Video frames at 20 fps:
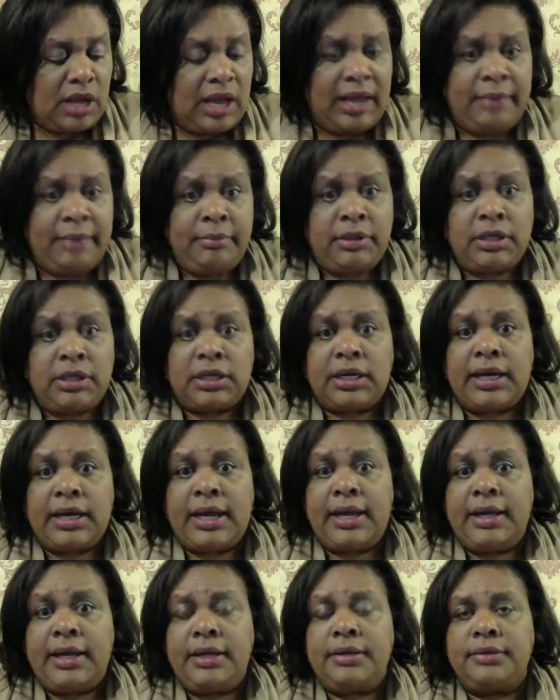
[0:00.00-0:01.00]
I ain't been looking
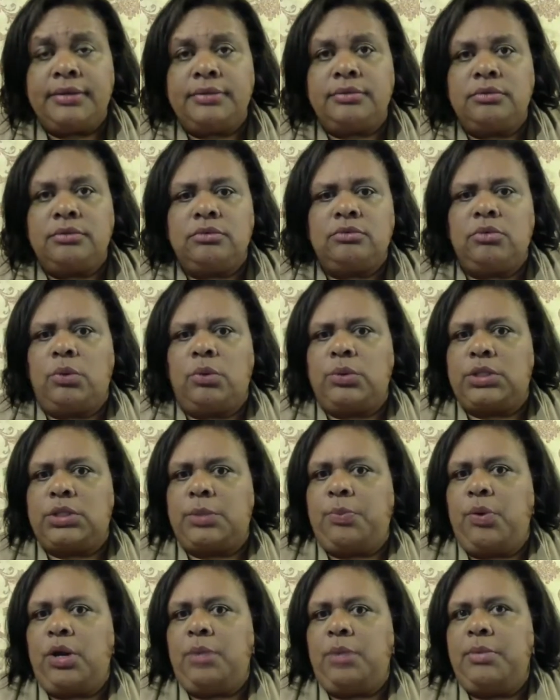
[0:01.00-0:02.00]
at it. What was the
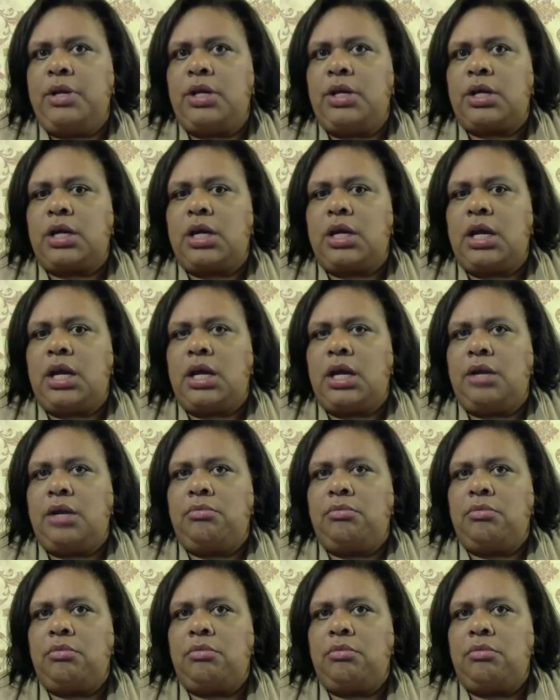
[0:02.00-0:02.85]
point of me looking at it?